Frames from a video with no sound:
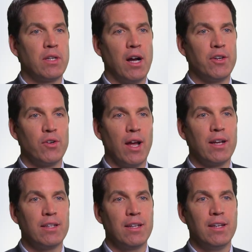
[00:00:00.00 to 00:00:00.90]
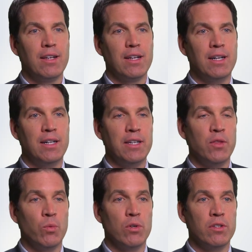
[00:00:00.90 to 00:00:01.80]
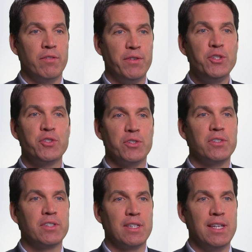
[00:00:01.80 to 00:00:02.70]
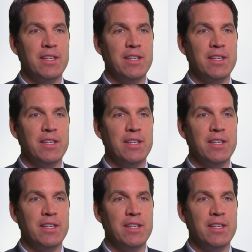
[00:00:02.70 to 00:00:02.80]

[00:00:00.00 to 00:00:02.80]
contract in the world of futures